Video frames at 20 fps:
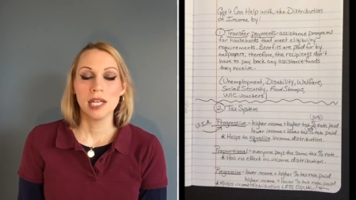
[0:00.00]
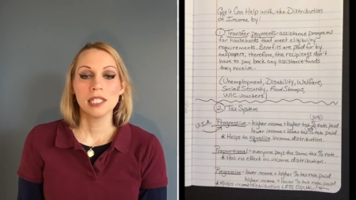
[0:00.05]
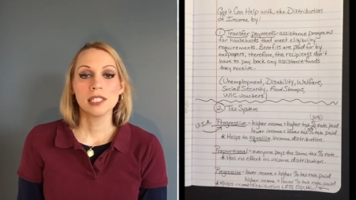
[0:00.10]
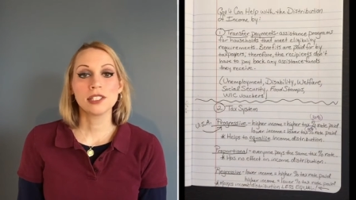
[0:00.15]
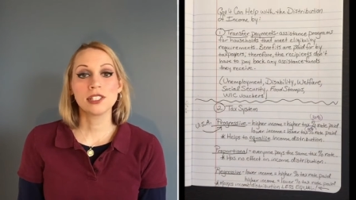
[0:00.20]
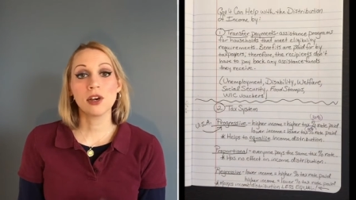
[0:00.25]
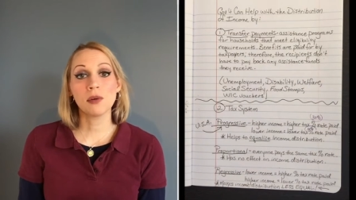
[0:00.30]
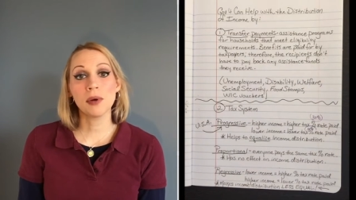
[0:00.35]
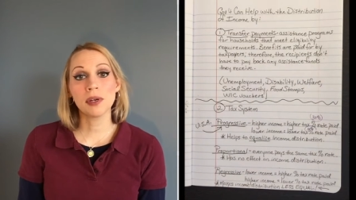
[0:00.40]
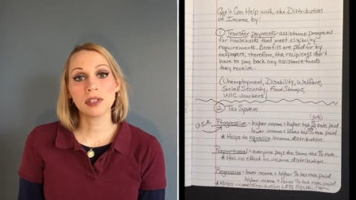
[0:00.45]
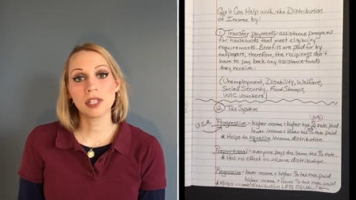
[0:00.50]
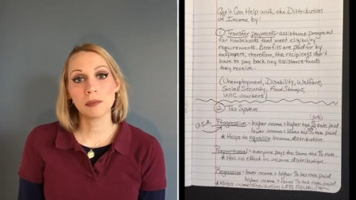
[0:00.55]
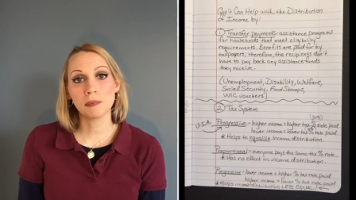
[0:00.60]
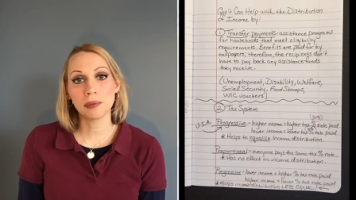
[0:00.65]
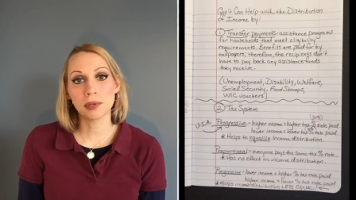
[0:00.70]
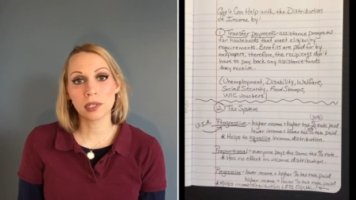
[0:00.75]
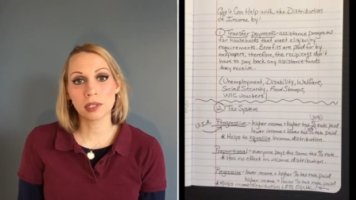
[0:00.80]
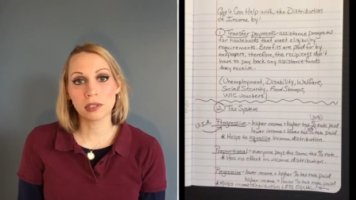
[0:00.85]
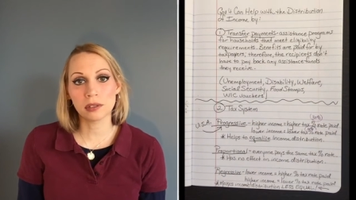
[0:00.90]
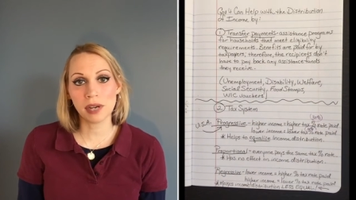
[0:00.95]
So with a
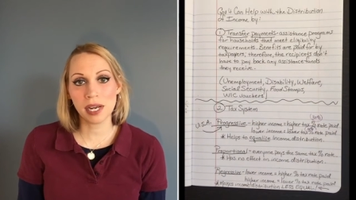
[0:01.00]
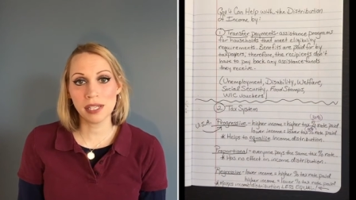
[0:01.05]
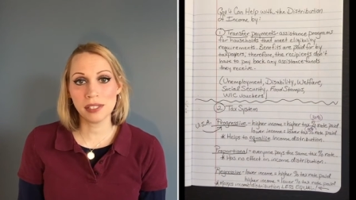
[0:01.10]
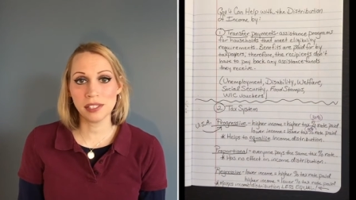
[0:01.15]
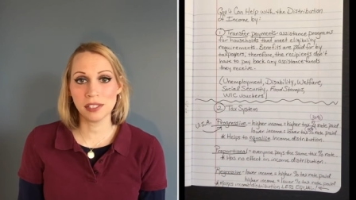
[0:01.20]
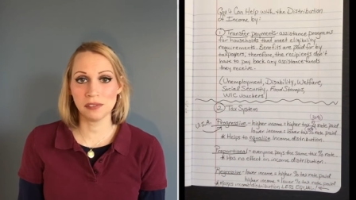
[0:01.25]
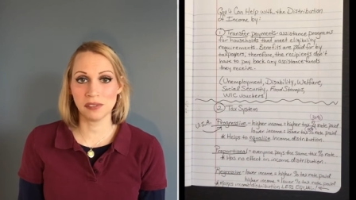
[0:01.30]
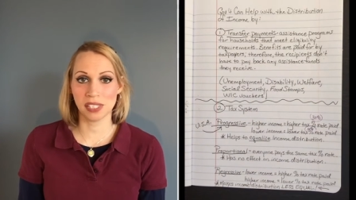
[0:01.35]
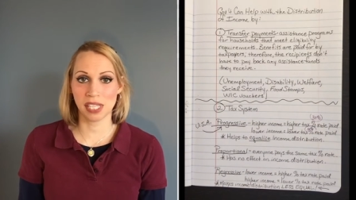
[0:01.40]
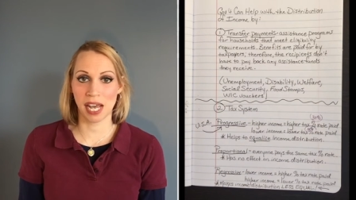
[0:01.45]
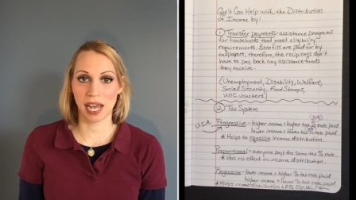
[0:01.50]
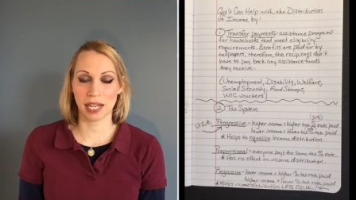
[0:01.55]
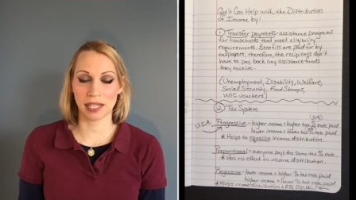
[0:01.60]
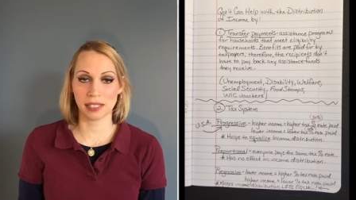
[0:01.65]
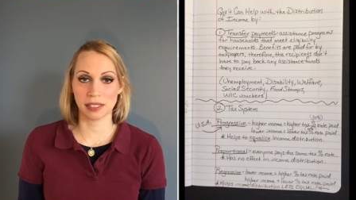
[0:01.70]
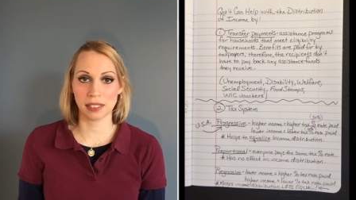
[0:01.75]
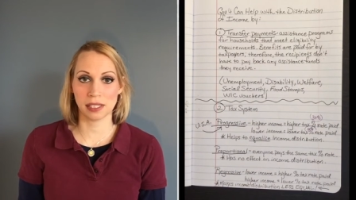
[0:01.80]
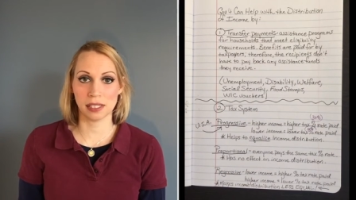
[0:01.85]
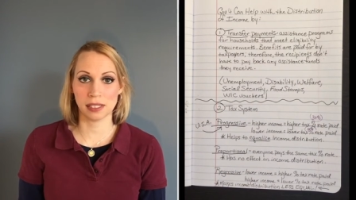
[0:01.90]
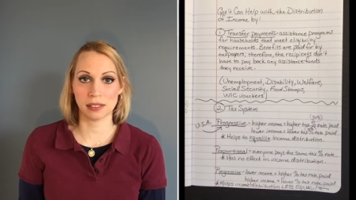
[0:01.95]
progressive
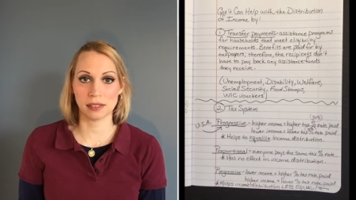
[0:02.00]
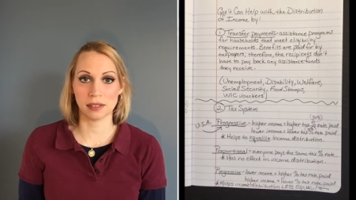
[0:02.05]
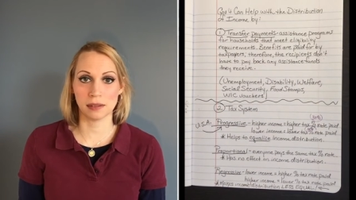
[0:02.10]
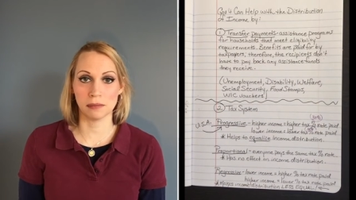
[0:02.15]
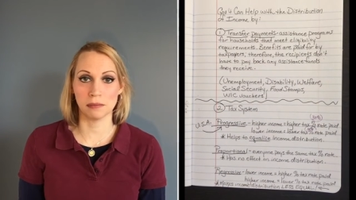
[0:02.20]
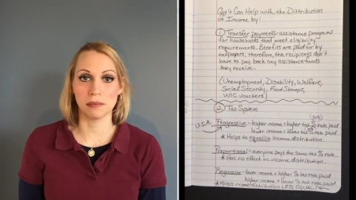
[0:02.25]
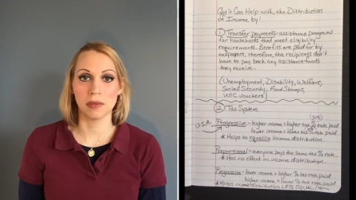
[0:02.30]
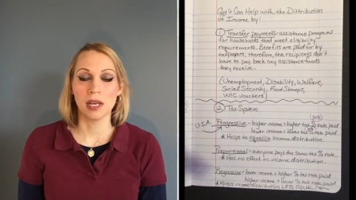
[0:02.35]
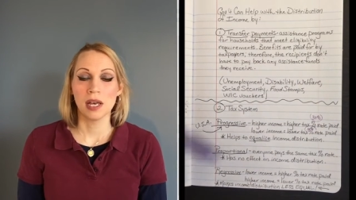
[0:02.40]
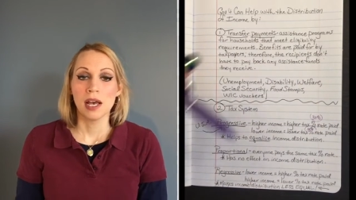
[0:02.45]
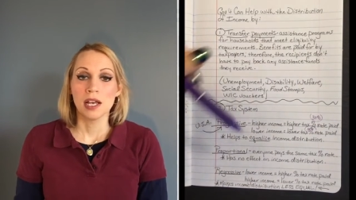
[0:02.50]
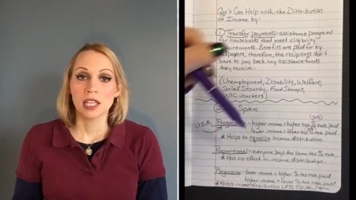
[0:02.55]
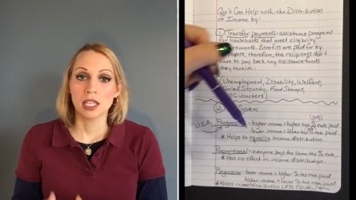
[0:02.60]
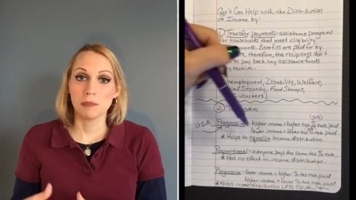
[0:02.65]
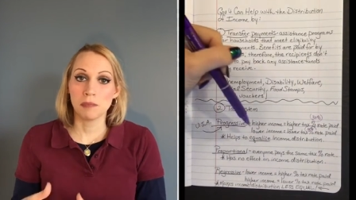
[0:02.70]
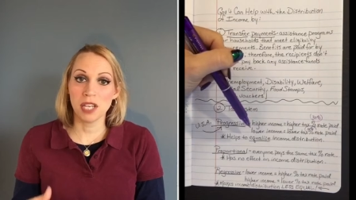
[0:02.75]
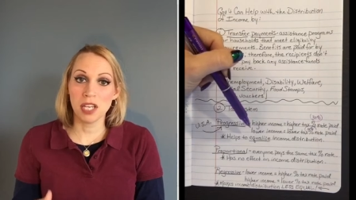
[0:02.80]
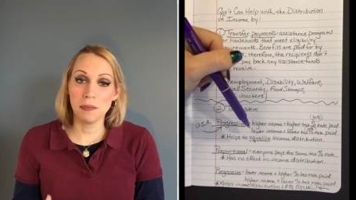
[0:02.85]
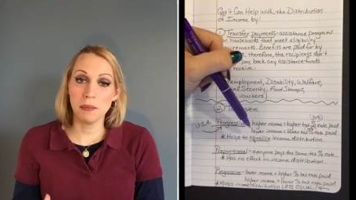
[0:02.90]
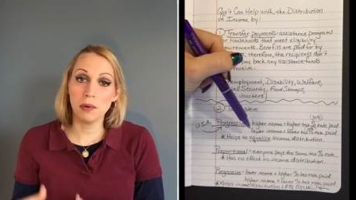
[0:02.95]
tax system, the
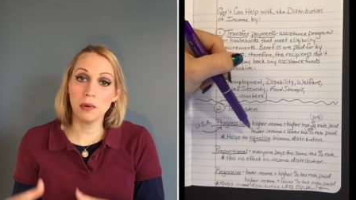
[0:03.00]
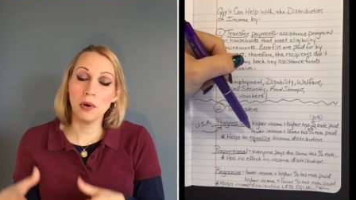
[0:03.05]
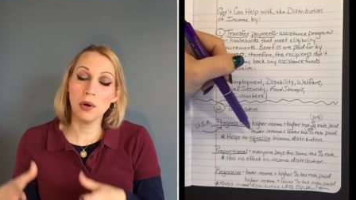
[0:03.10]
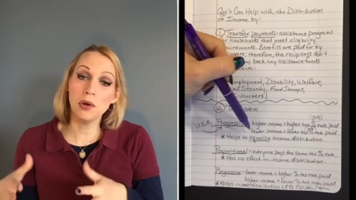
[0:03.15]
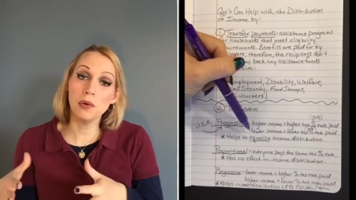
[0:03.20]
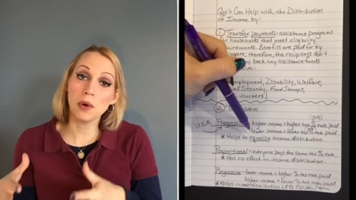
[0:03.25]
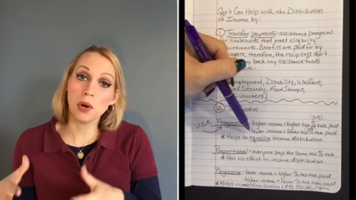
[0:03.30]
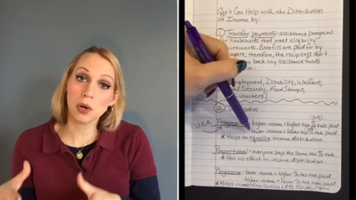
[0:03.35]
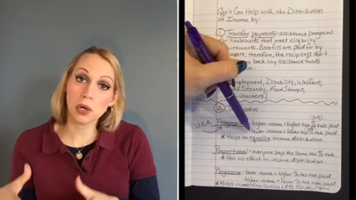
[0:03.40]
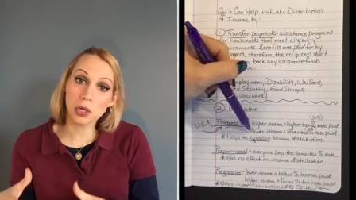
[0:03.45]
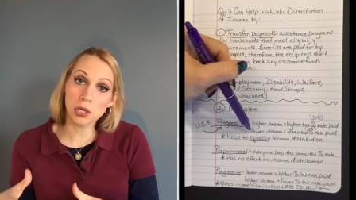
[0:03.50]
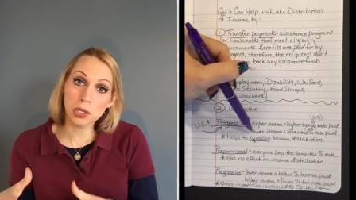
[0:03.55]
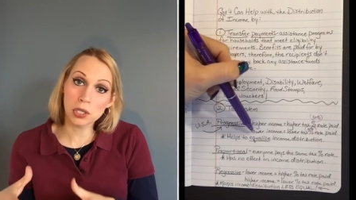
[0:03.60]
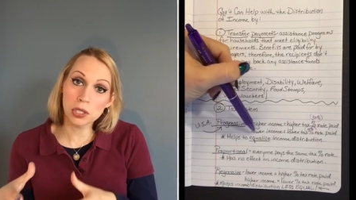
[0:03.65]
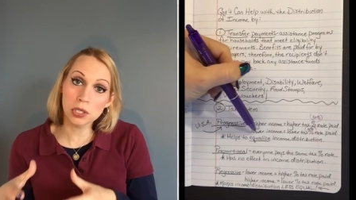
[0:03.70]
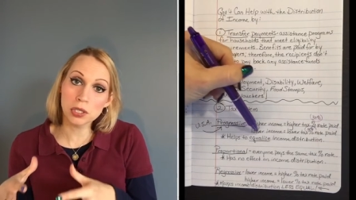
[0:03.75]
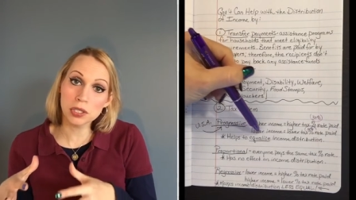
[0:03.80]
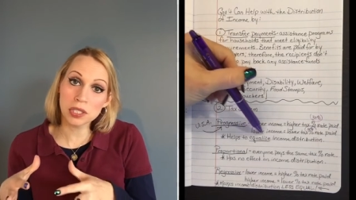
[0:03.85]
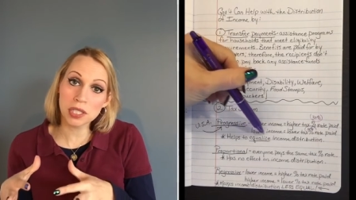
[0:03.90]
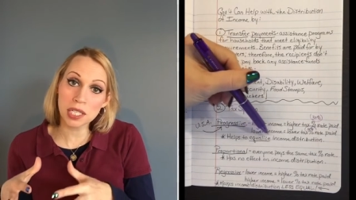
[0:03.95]
people who
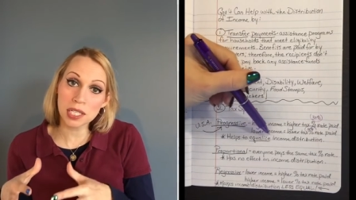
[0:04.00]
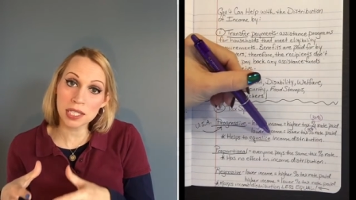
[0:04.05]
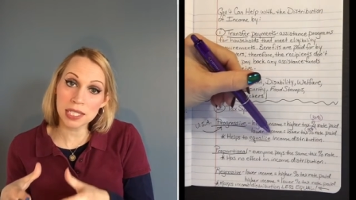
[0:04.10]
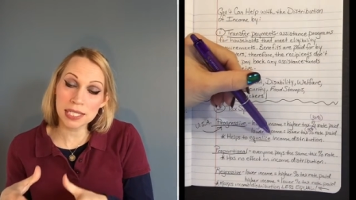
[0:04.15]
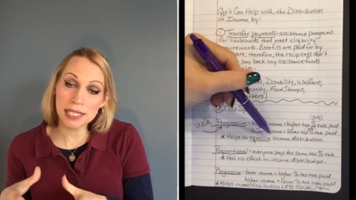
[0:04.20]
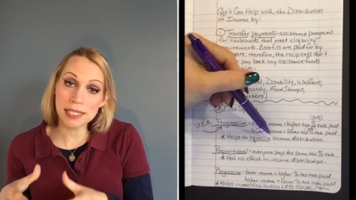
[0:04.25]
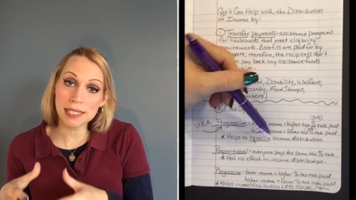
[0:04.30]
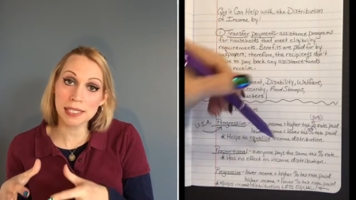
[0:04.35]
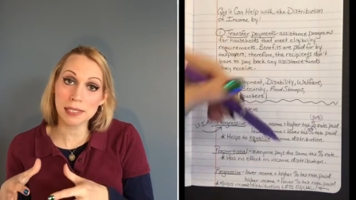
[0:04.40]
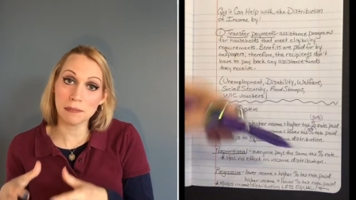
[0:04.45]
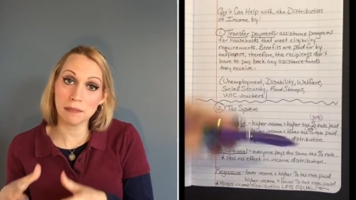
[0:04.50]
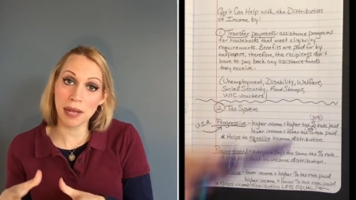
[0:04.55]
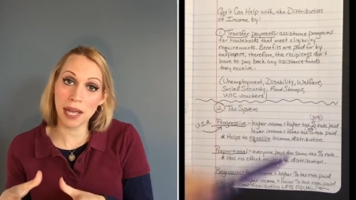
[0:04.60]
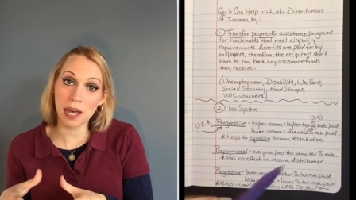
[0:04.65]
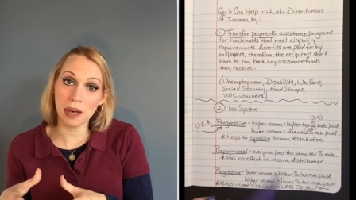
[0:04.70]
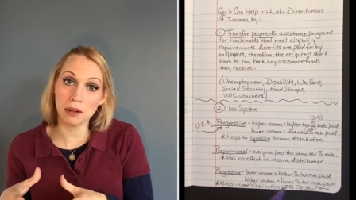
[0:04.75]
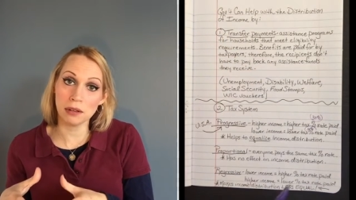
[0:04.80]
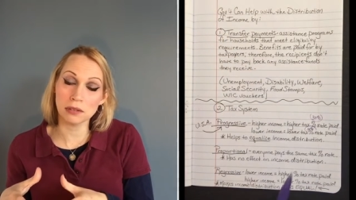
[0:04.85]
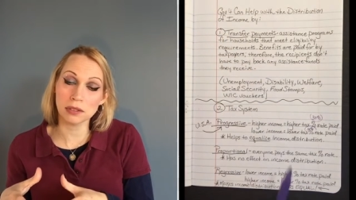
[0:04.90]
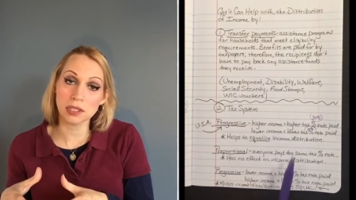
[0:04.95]
earn the least
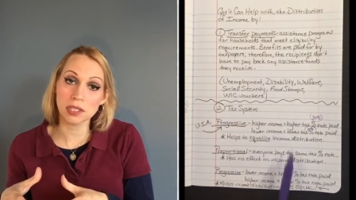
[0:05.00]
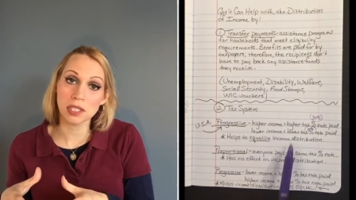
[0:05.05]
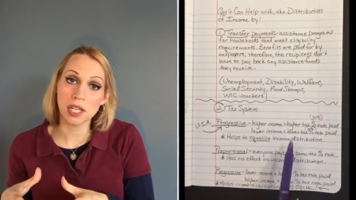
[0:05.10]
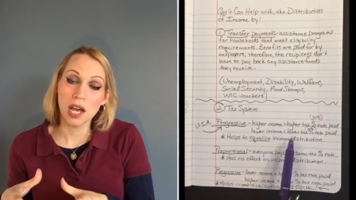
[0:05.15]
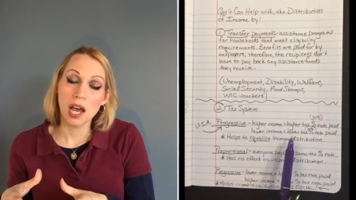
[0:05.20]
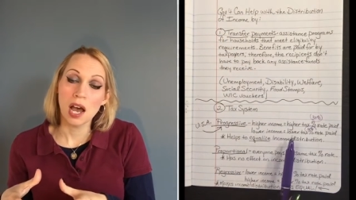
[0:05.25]
amount